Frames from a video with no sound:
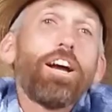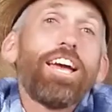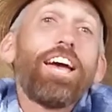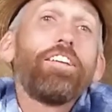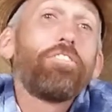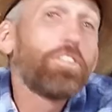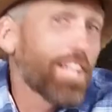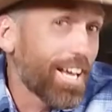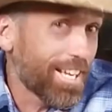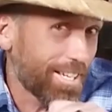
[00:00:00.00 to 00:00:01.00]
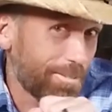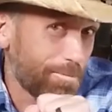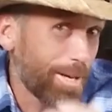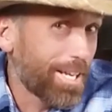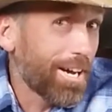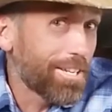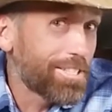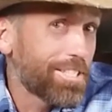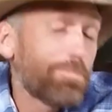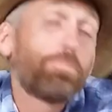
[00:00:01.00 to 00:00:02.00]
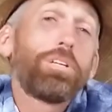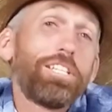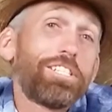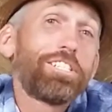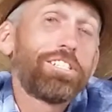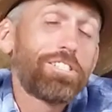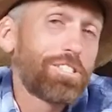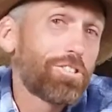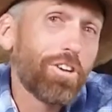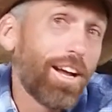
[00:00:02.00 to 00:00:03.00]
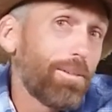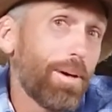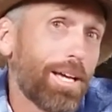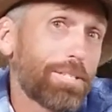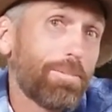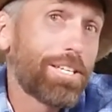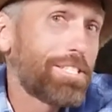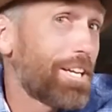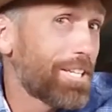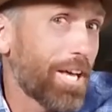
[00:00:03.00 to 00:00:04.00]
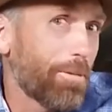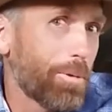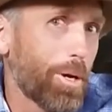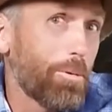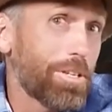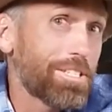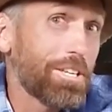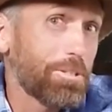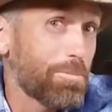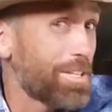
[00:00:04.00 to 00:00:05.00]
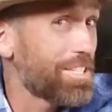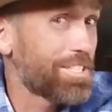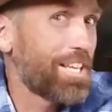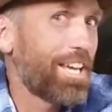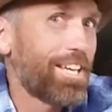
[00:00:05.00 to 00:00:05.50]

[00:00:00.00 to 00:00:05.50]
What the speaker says: And if you like my content, please subscribe, as my son Conway always tells me to say.